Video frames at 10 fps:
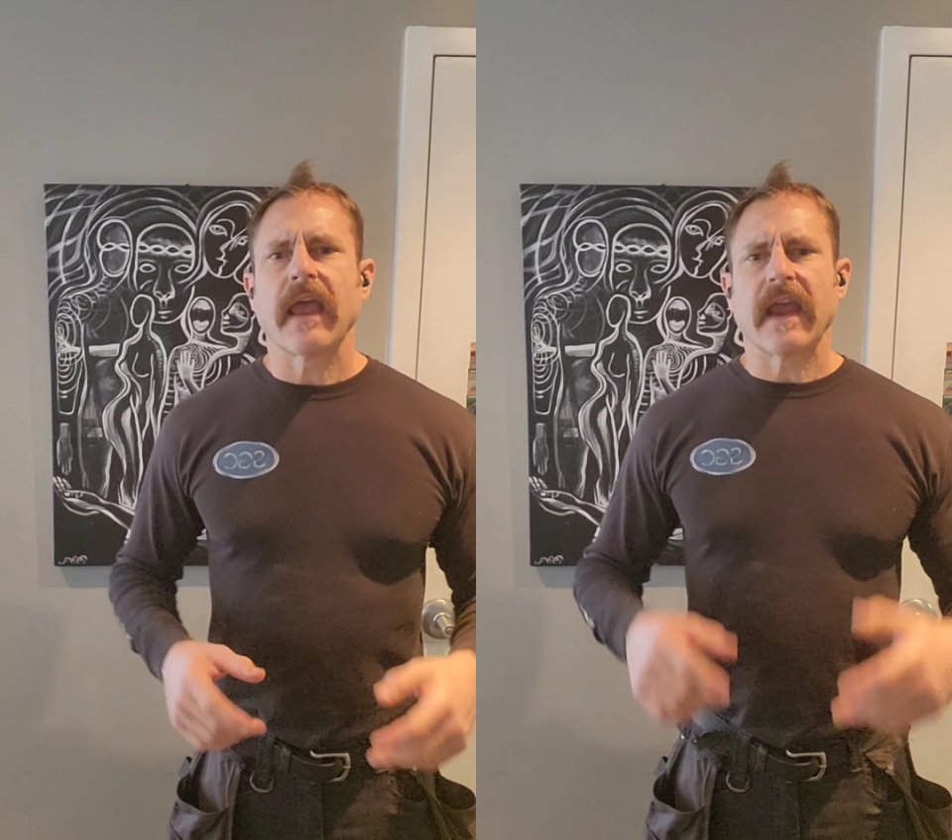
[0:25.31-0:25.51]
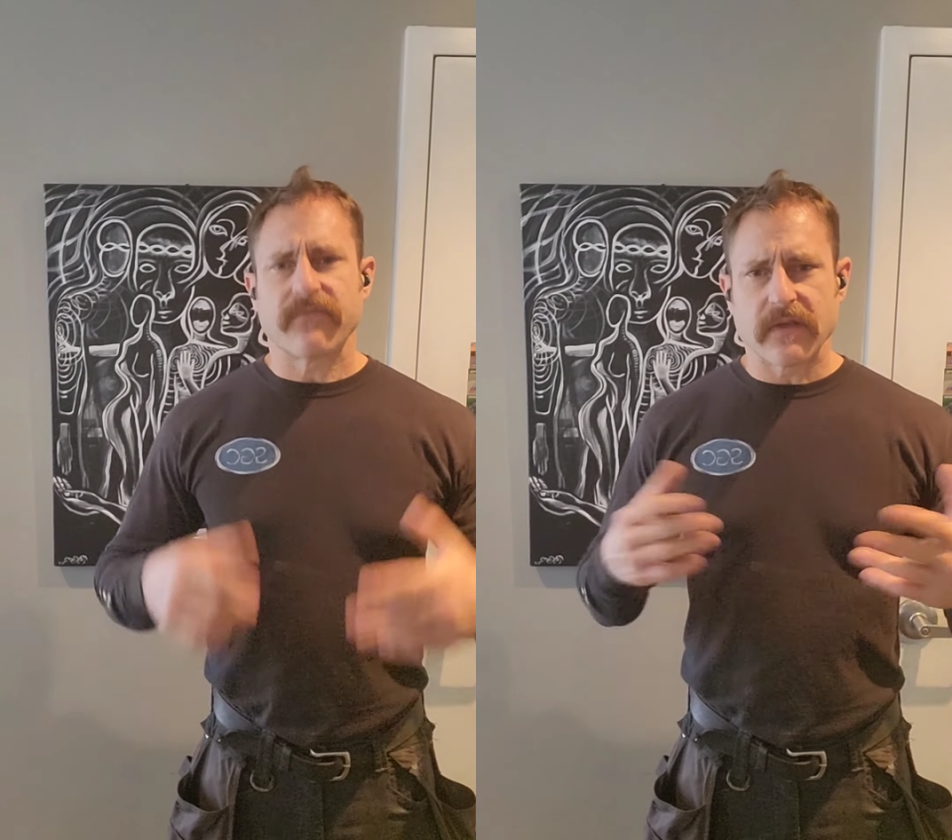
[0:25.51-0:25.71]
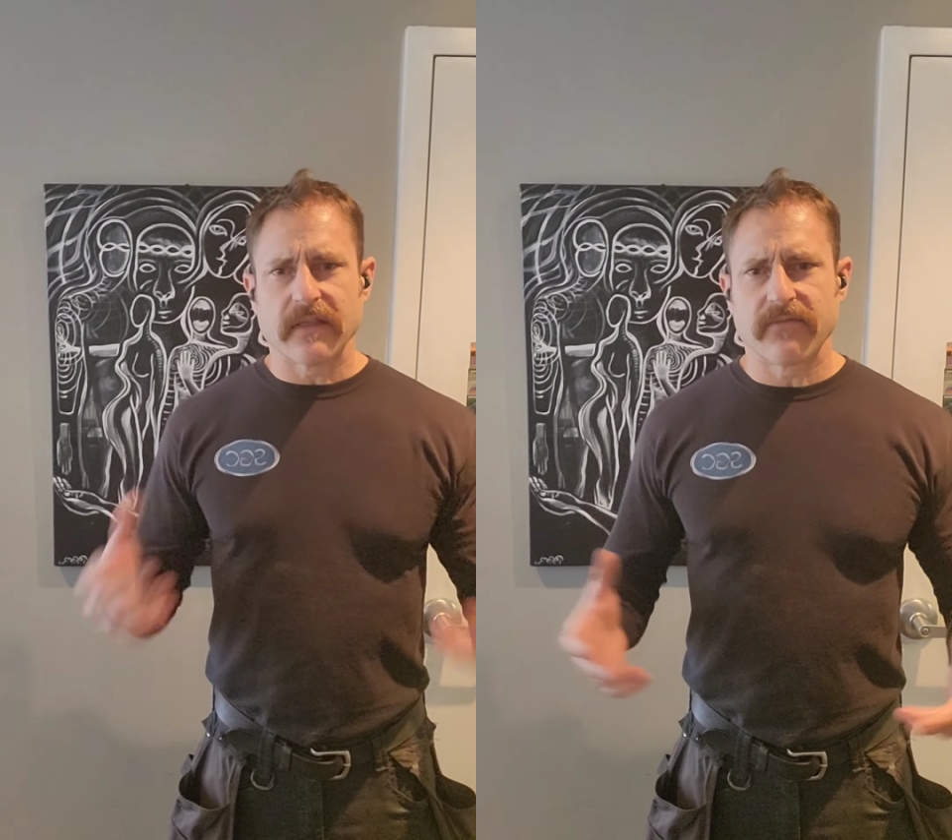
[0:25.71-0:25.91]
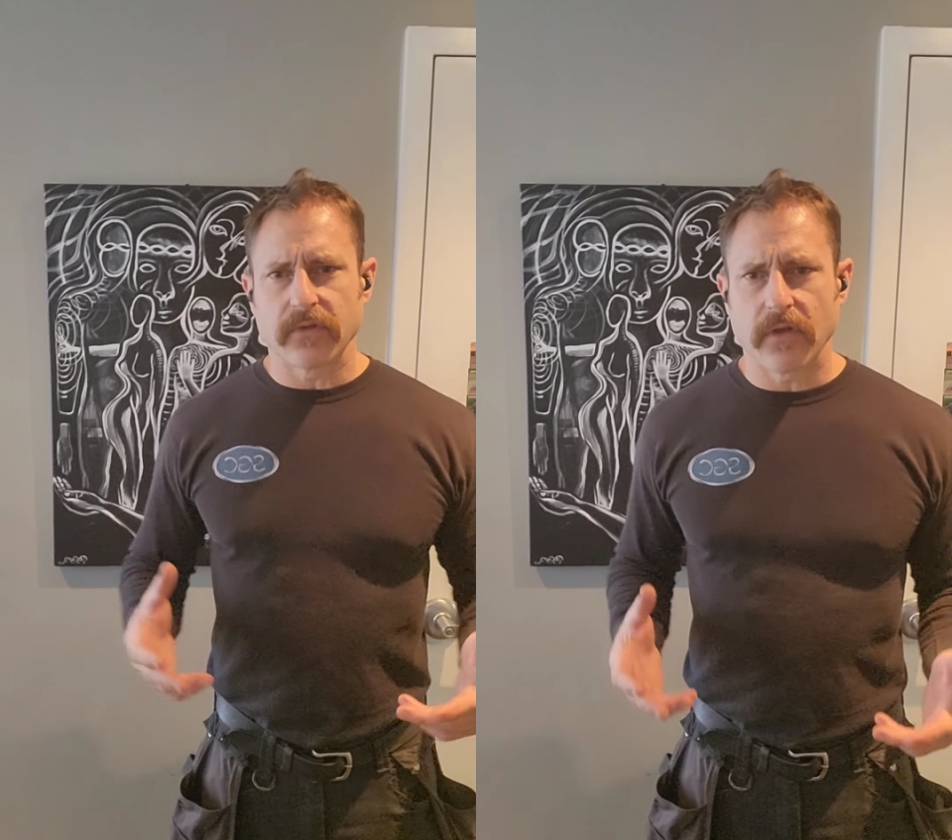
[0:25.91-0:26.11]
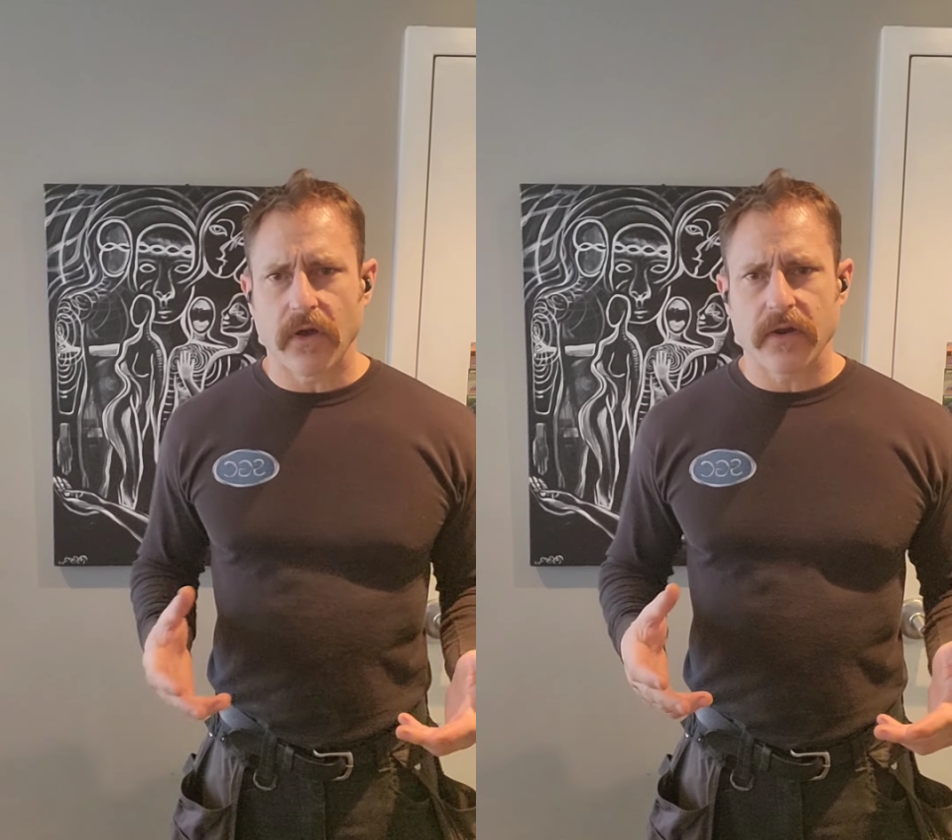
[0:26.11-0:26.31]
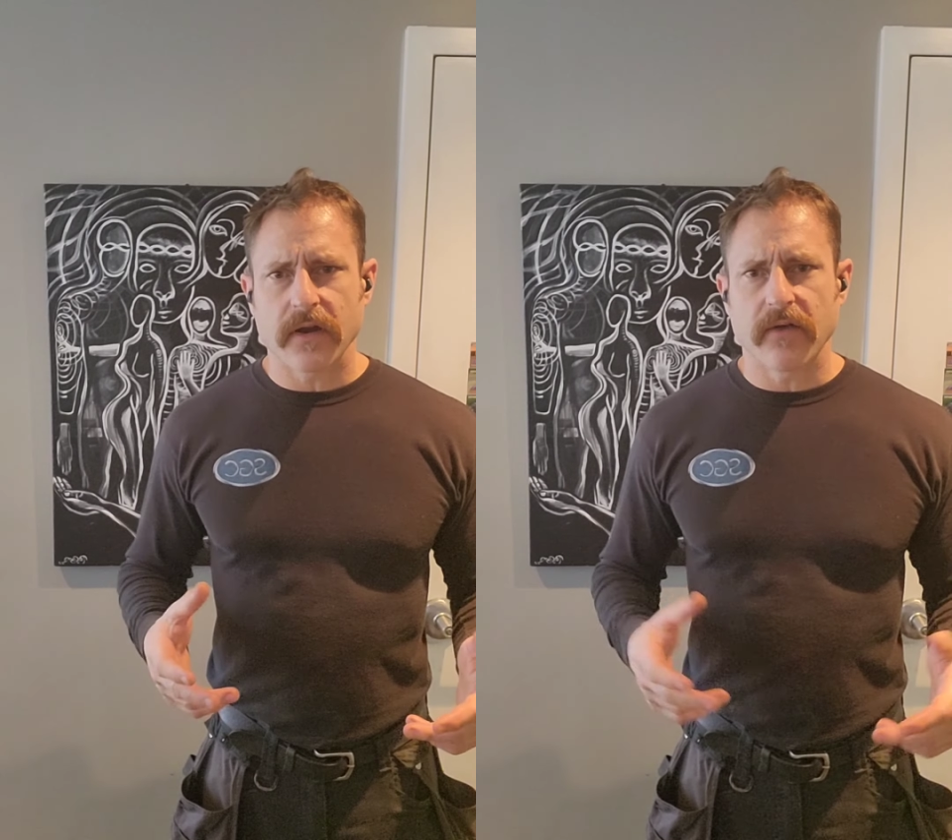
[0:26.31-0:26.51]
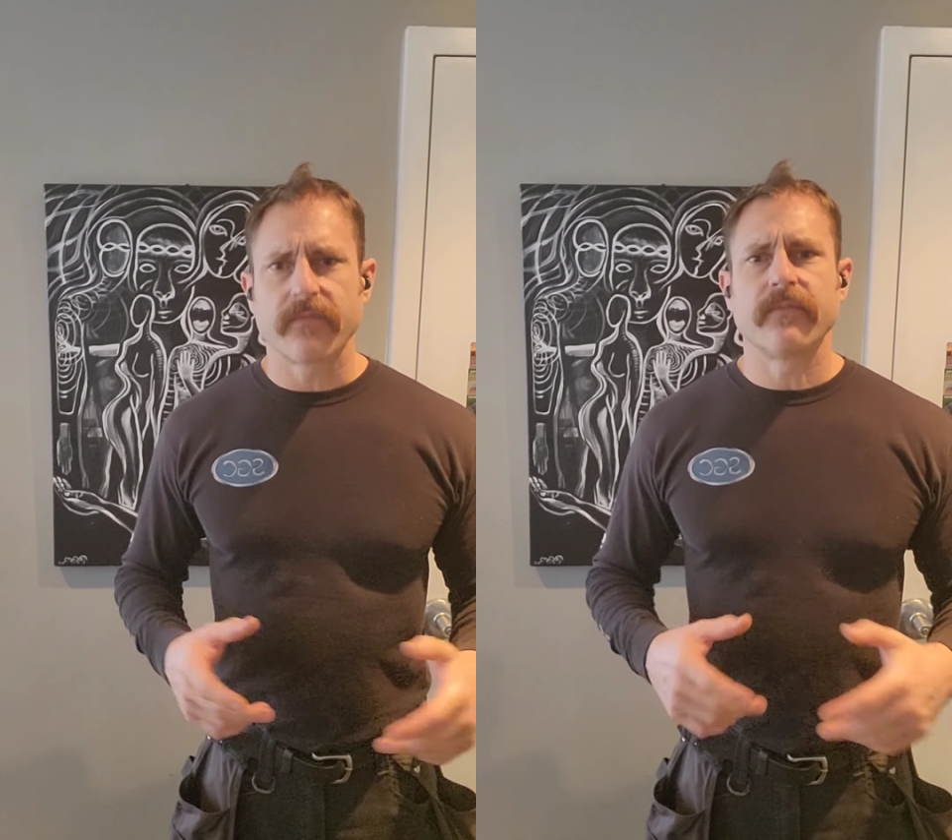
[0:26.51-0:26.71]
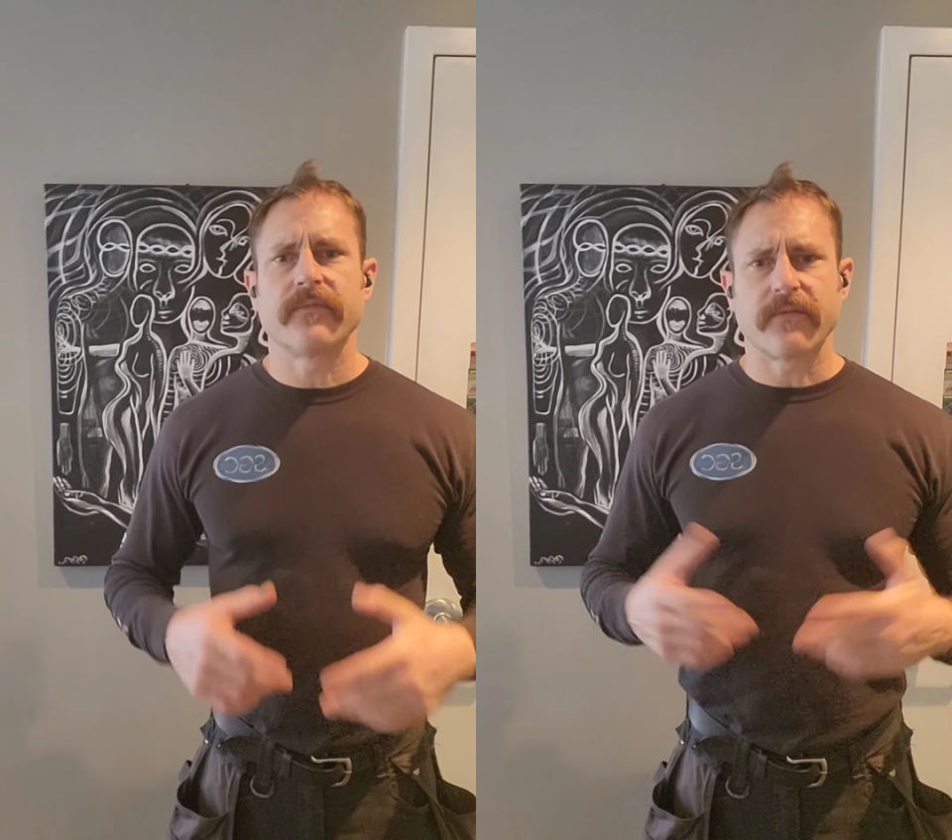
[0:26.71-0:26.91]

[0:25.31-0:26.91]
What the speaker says: If you leave it long enough,